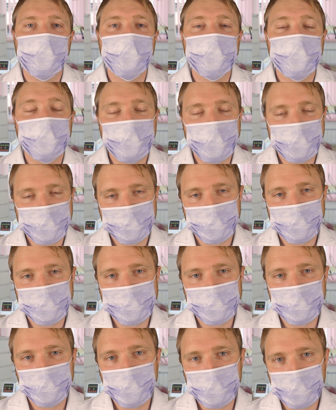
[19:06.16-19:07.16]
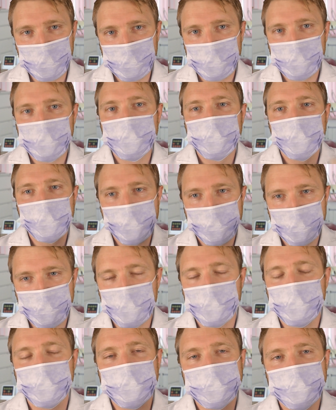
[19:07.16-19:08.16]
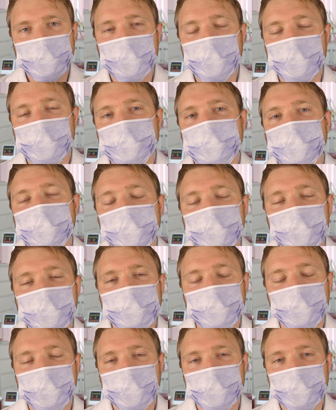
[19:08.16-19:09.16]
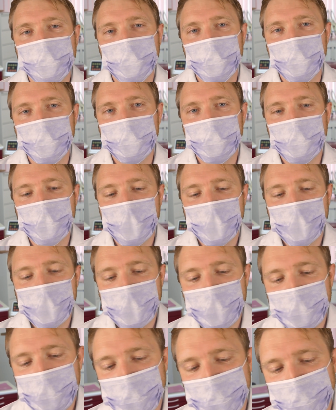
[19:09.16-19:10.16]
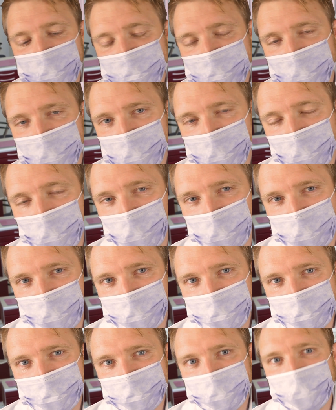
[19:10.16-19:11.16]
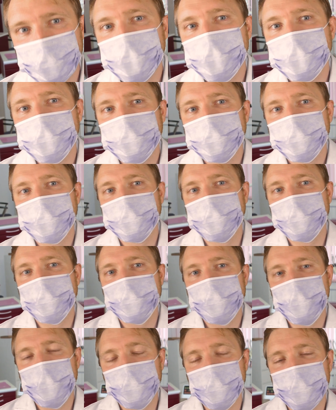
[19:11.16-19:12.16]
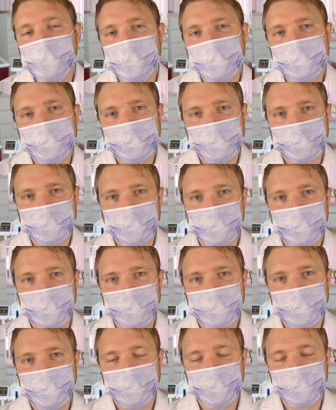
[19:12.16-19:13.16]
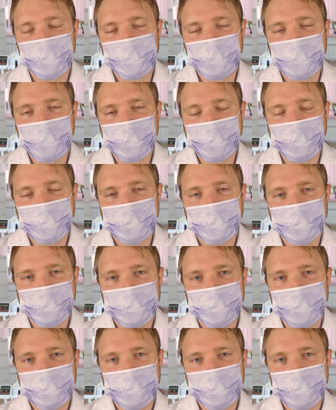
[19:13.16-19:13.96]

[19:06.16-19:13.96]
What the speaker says: on your next visit we'll go through them and I'll talk you through them and exactly what it is that they're showing us. Okay?